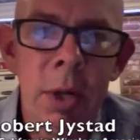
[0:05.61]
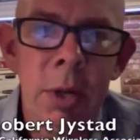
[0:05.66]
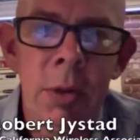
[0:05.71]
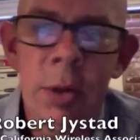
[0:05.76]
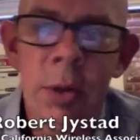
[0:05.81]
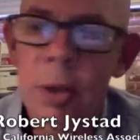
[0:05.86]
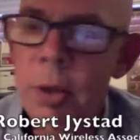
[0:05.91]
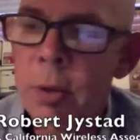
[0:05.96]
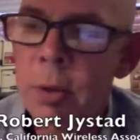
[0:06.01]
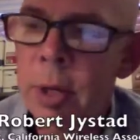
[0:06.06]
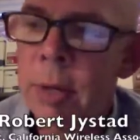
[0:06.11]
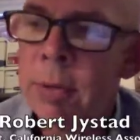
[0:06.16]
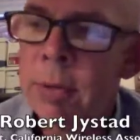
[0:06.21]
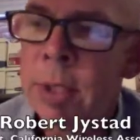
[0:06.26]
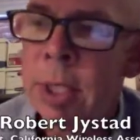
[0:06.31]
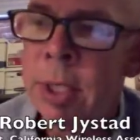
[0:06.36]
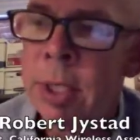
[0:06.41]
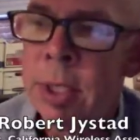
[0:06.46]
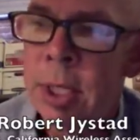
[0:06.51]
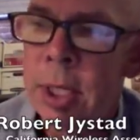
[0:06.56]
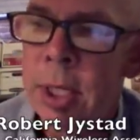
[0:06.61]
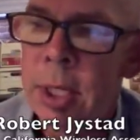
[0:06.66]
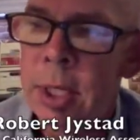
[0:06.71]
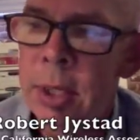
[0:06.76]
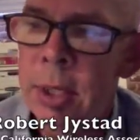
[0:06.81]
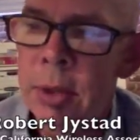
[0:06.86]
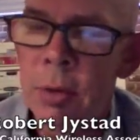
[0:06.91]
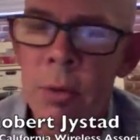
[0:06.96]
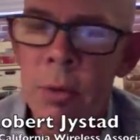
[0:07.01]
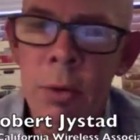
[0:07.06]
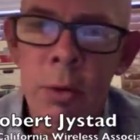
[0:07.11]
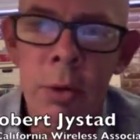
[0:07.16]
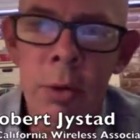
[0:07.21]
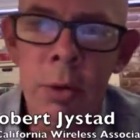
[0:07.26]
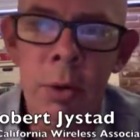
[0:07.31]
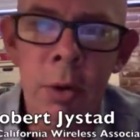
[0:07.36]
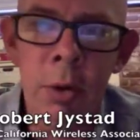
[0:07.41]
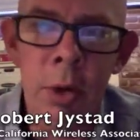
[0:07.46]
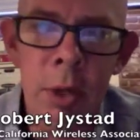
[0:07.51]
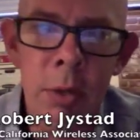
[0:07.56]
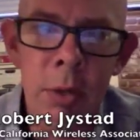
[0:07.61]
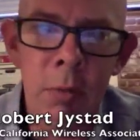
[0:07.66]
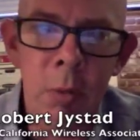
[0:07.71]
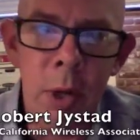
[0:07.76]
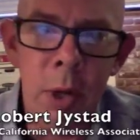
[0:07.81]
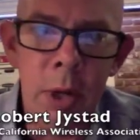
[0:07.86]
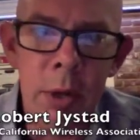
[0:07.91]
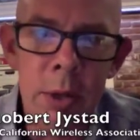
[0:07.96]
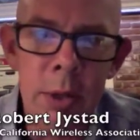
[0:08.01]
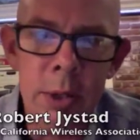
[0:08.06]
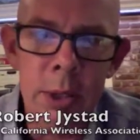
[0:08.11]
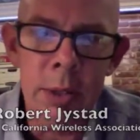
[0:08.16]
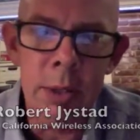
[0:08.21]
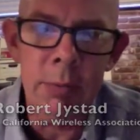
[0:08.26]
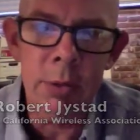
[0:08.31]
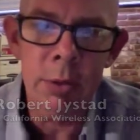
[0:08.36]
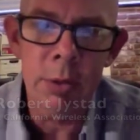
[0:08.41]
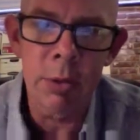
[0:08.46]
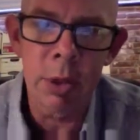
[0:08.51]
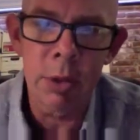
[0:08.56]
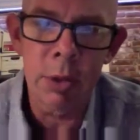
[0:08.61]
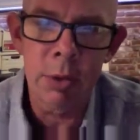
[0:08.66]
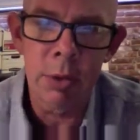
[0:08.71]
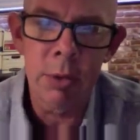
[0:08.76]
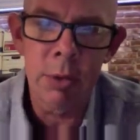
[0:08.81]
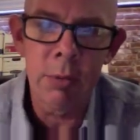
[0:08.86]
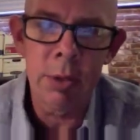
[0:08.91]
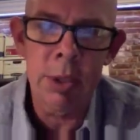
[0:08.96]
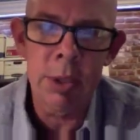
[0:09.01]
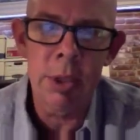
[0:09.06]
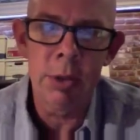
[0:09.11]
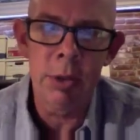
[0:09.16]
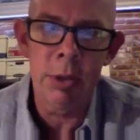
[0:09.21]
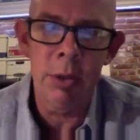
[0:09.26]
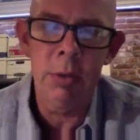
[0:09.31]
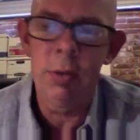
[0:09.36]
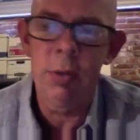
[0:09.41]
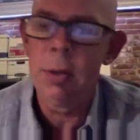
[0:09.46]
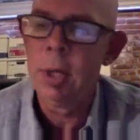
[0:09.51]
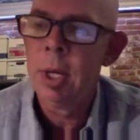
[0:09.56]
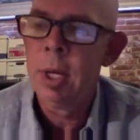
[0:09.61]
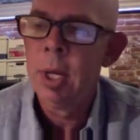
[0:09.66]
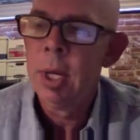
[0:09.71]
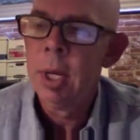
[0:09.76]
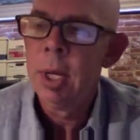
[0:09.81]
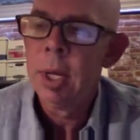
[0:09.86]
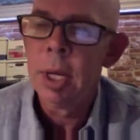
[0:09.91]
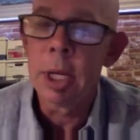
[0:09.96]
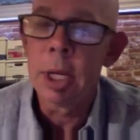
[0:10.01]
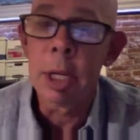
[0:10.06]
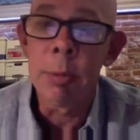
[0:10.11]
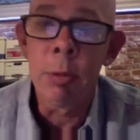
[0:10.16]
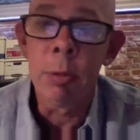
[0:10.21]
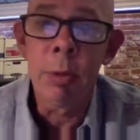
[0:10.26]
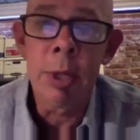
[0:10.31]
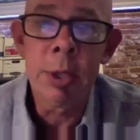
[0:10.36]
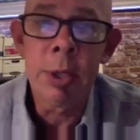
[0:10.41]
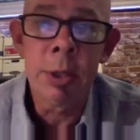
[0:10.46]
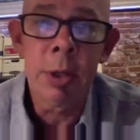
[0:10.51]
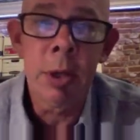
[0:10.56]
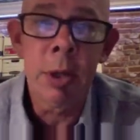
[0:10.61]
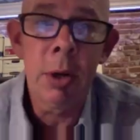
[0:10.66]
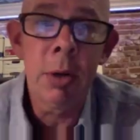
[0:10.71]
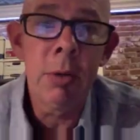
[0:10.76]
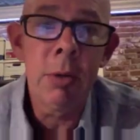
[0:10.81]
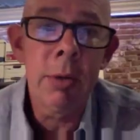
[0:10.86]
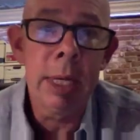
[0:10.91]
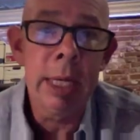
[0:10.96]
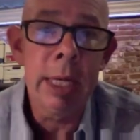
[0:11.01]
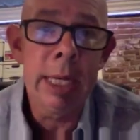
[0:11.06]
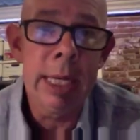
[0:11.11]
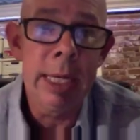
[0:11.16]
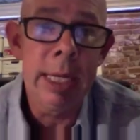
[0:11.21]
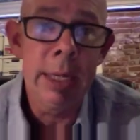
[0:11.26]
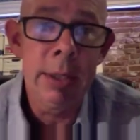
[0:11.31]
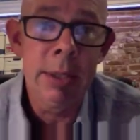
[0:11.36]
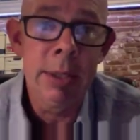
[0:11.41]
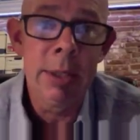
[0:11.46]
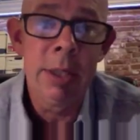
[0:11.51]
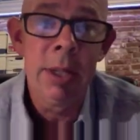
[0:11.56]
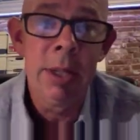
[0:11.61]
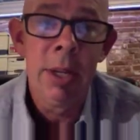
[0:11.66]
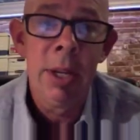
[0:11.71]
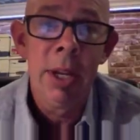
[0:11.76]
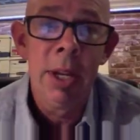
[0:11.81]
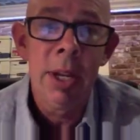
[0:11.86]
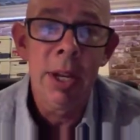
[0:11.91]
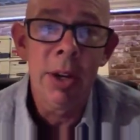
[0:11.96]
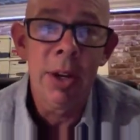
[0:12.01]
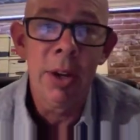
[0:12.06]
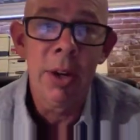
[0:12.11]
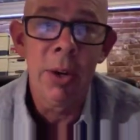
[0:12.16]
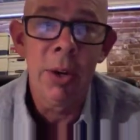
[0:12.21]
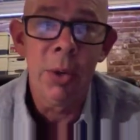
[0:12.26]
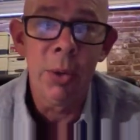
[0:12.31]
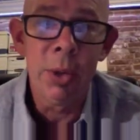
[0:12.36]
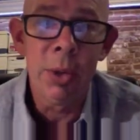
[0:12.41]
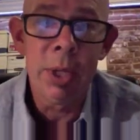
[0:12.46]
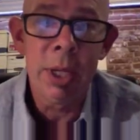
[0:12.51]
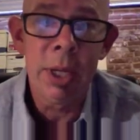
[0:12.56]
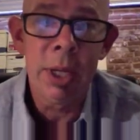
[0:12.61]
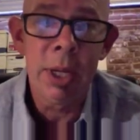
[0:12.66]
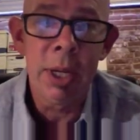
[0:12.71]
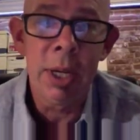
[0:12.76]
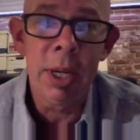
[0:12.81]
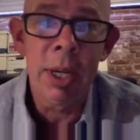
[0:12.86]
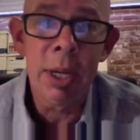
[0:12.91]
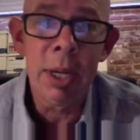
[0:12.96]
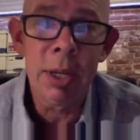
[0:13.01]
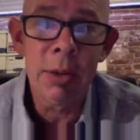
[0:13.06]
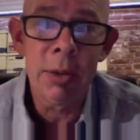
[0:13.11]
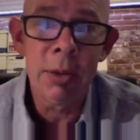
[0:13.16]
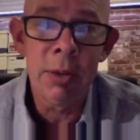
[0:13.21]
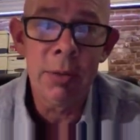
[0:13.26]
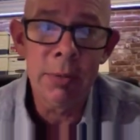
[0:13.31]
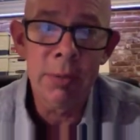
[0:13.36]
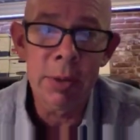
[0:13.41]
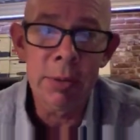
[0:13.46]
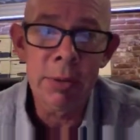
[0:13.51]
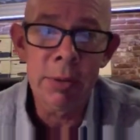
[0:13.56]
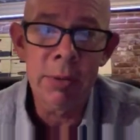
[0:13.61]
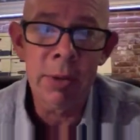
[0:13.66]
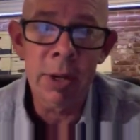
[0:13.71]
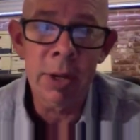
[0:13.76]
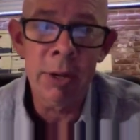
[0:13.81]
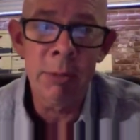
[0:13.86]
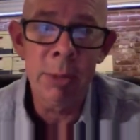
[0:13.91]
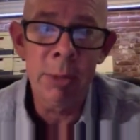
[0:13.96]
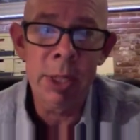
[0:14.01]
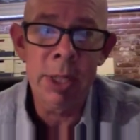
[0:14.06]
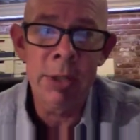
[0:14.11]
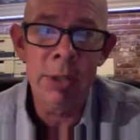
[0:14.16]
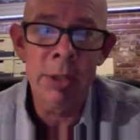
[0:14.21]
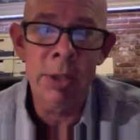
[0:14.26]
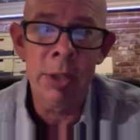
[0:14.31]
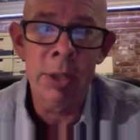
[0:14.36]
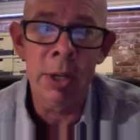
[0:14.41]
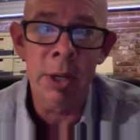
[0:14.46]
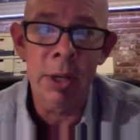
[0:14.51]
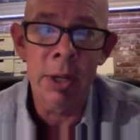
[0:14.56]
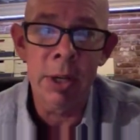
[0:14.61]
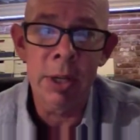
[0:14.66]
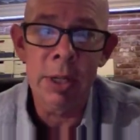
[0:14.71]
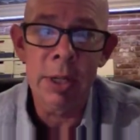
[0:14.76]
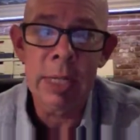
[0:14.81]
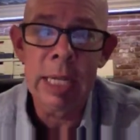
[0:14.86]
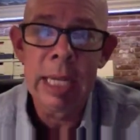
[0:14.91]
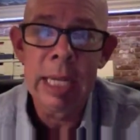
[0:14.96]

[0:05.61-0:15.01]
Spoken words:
the new FCC order on wireless infrastructure that was issued a couple weeks ago. It is only 155 pages long,